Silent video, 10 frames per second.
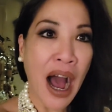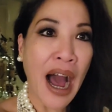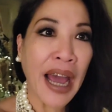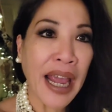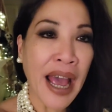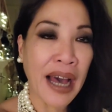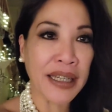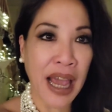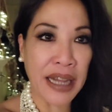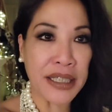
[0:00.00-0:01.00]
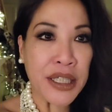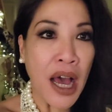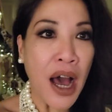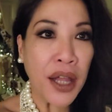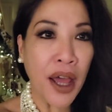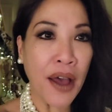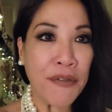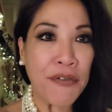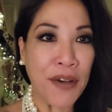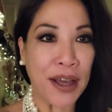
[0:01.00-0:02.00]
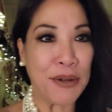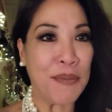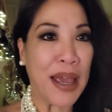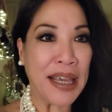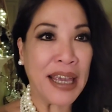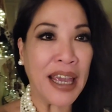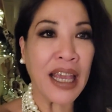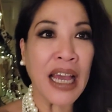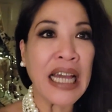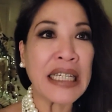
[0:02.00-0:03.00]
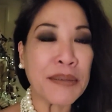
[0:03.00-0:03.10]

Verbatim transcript: I had a ton of fun making